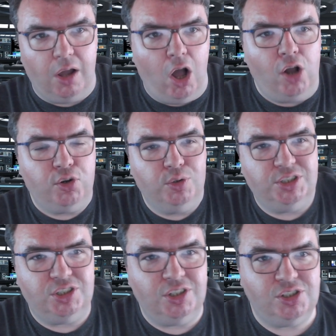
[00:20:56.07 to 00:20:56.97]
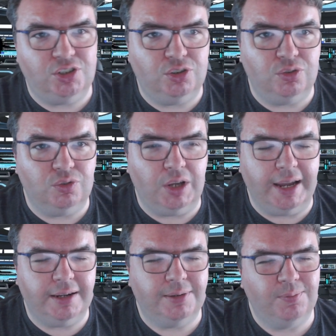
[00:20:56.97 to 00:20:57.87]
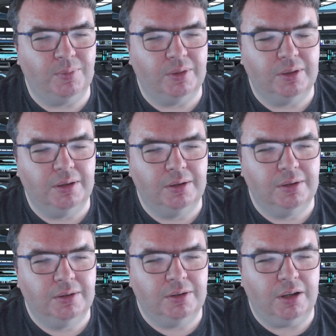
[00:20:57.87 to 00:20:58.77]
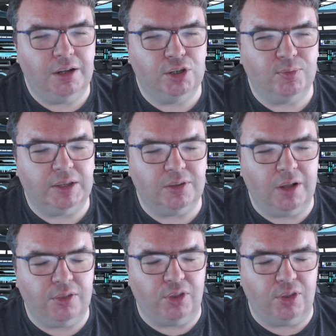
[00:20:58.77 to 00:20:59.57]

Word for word: onerousness, like in terms of like